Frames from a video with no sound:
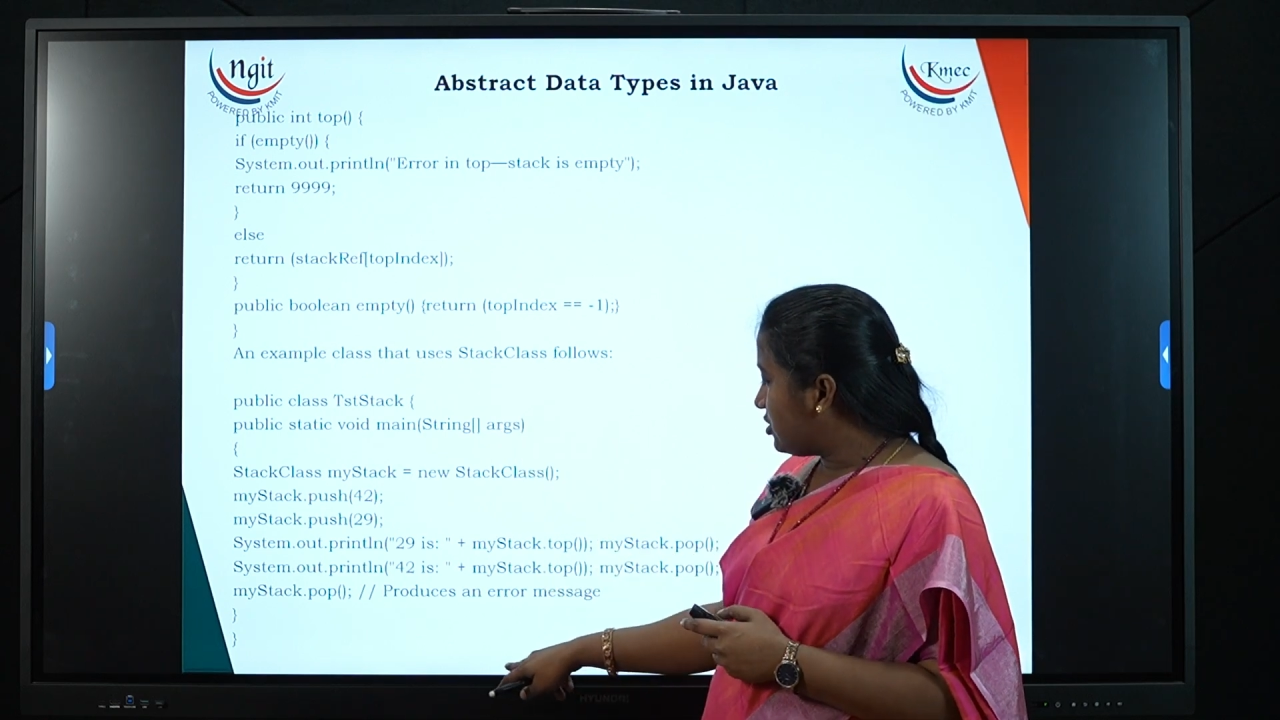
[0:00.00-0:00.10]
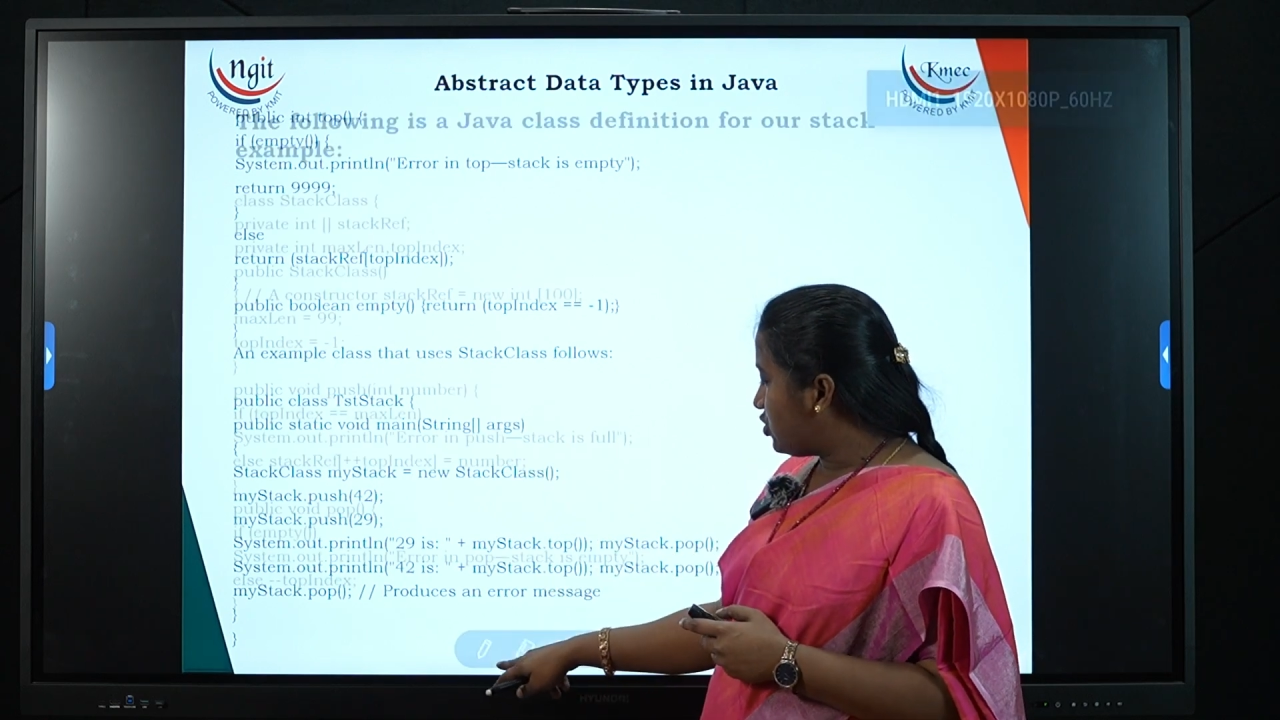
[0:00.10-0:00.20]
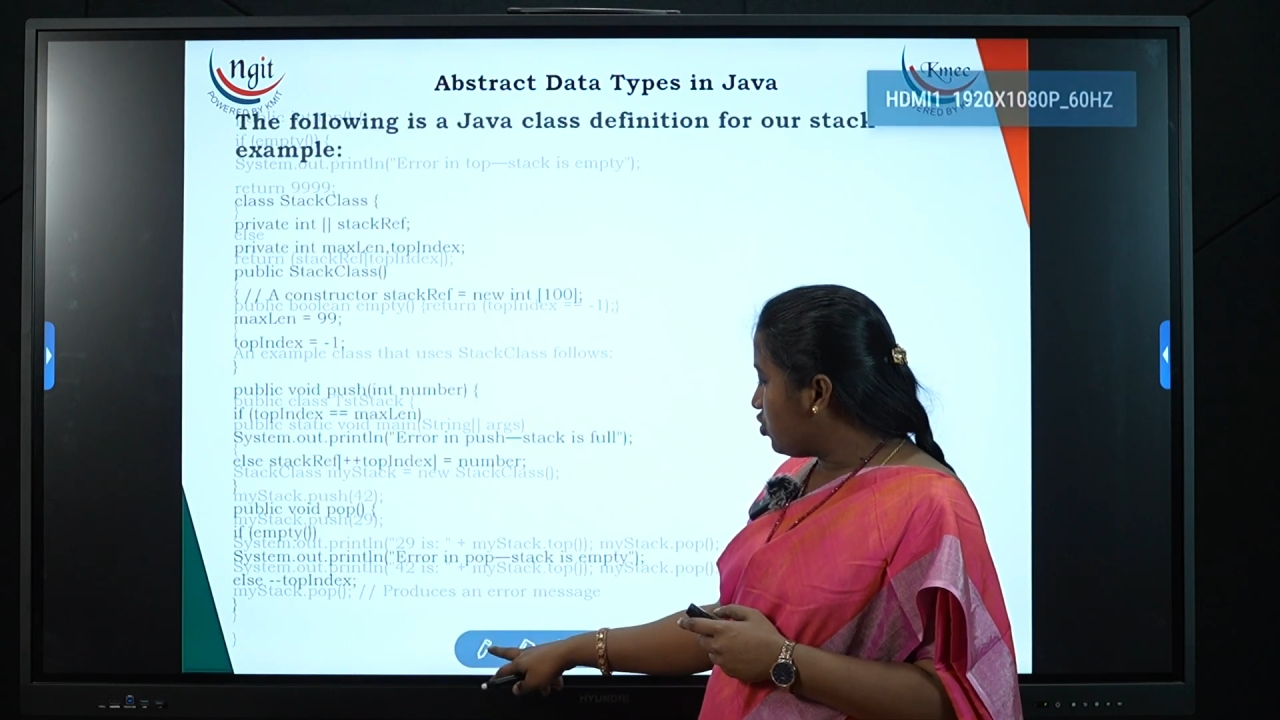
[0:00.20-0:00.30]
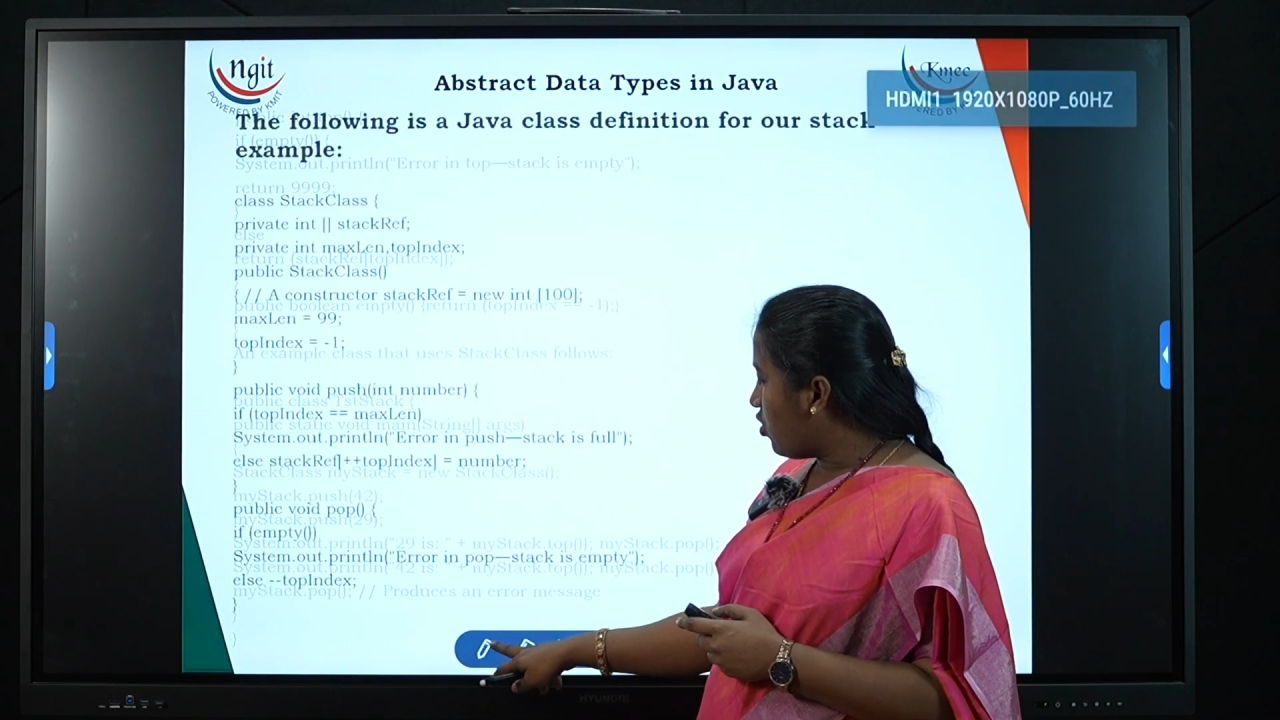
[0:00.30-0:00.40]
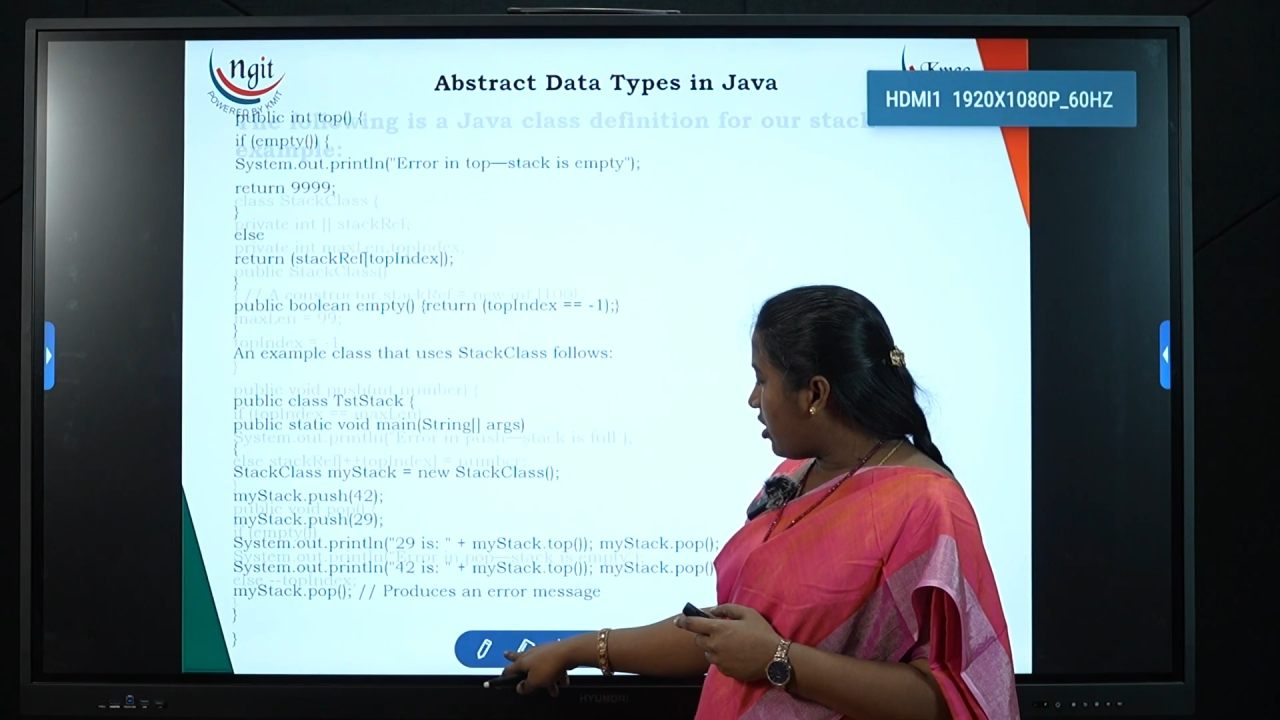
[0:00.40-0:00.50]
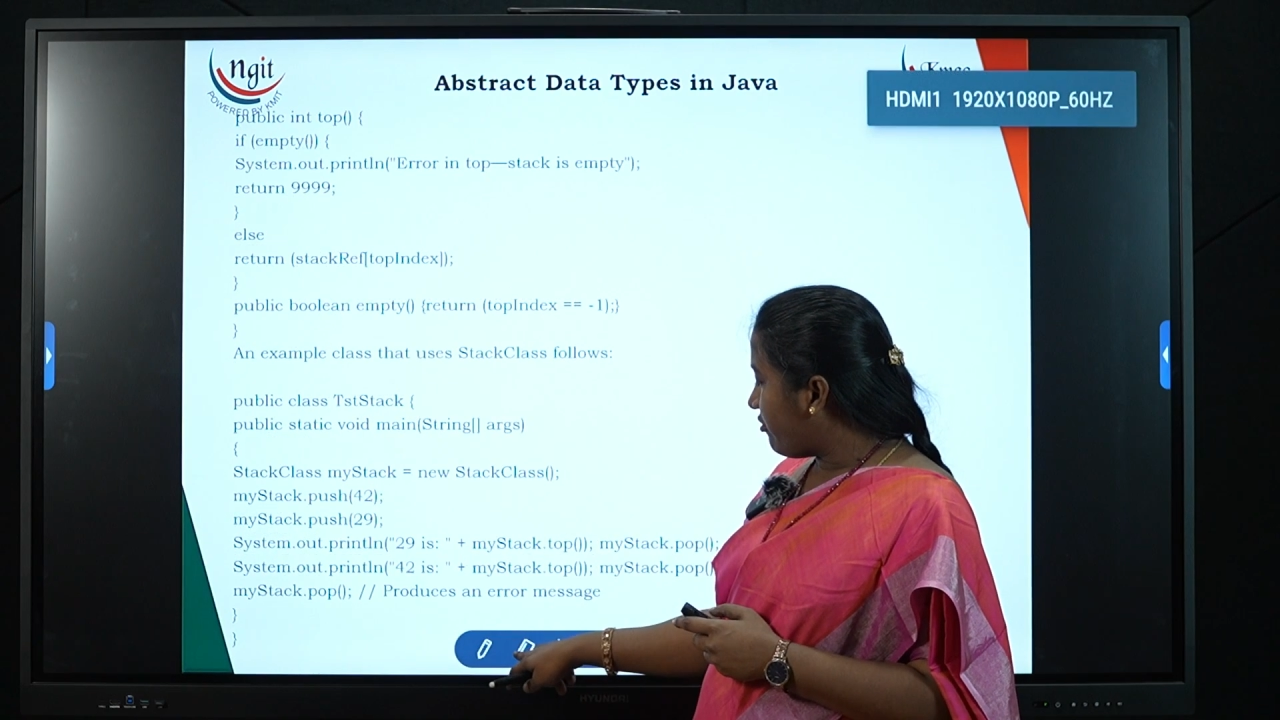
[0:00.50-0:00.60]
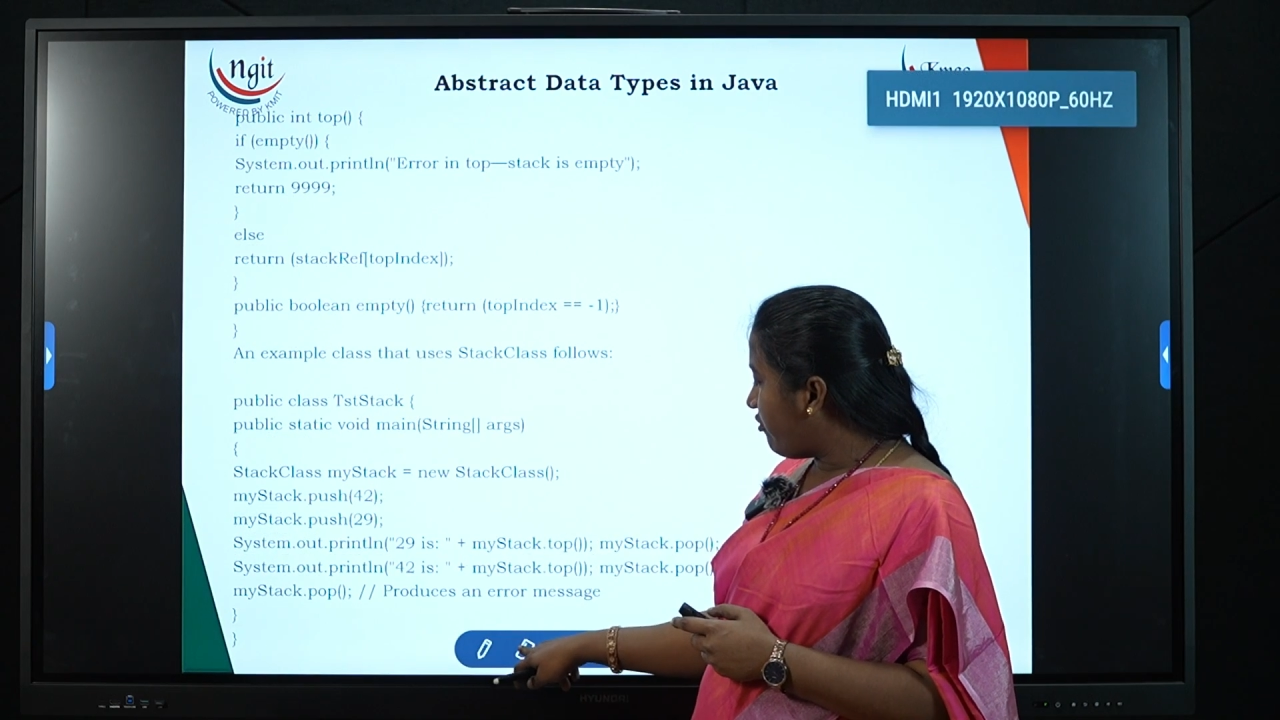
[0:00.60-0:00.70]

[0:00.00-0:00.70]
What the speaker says: true or